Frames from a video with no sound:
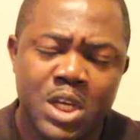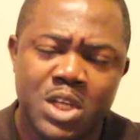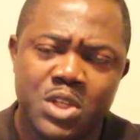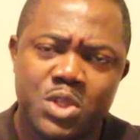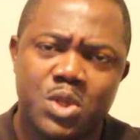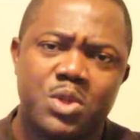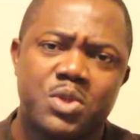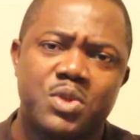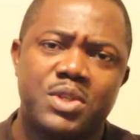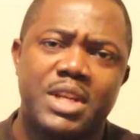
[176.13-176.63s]

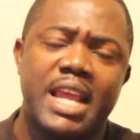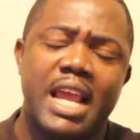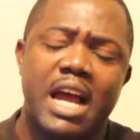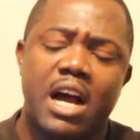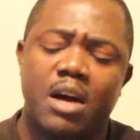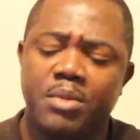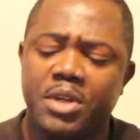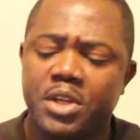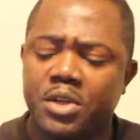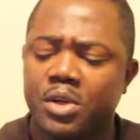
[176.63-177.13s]
So today
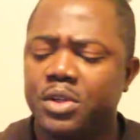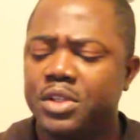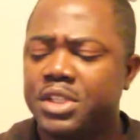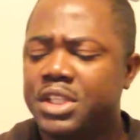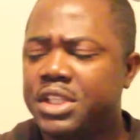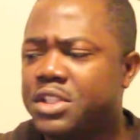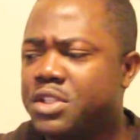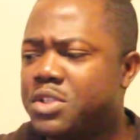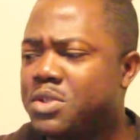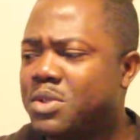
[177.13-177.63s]
I'll be going
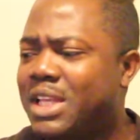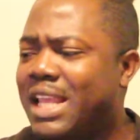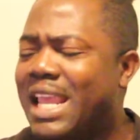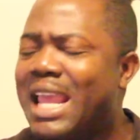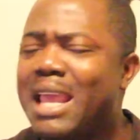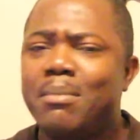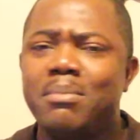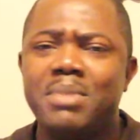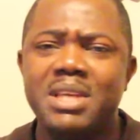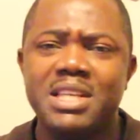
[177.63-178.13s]
into the
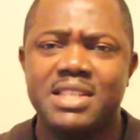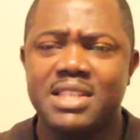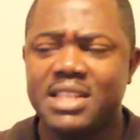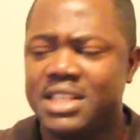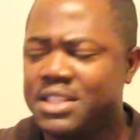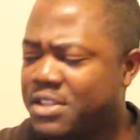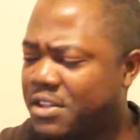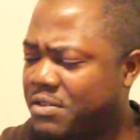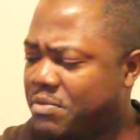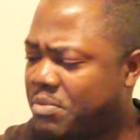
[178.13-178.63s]

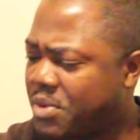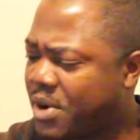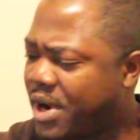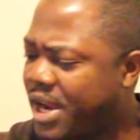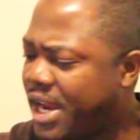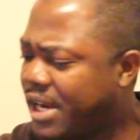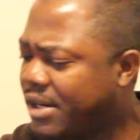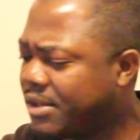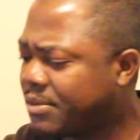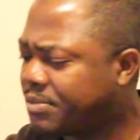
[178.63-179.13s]
ABCs of
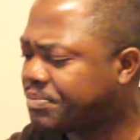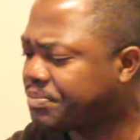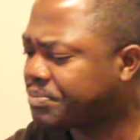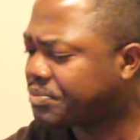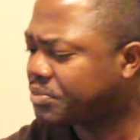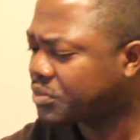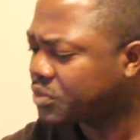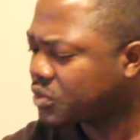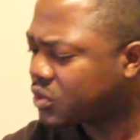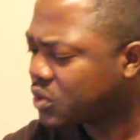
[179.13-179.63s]
prayer,
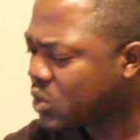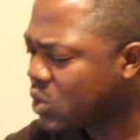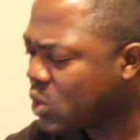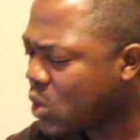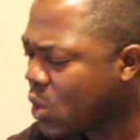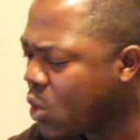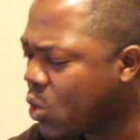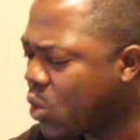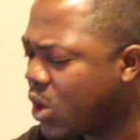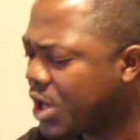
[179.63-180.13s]

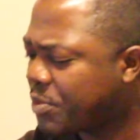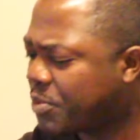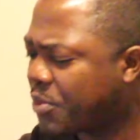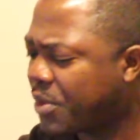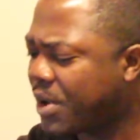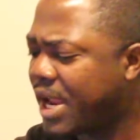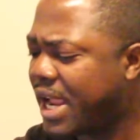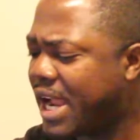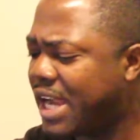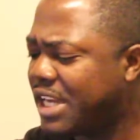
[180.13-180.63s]
what
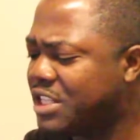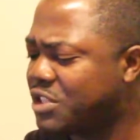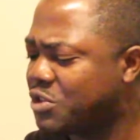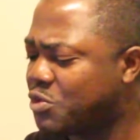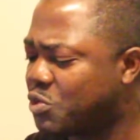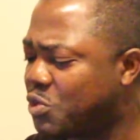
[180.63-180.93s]
prayer is